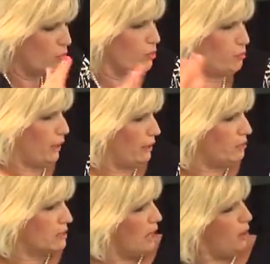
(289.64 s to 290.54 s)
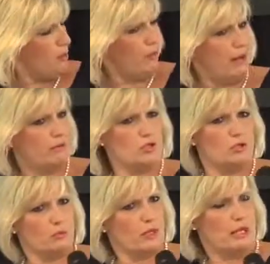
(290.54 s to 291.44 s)
all the prickles up around you
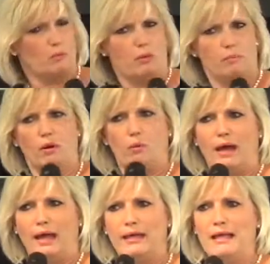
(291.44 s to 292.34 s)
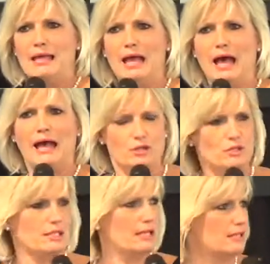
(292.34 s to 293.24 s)
that will keep people away, and you
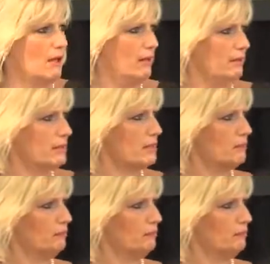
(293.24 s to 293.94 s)
stay silent.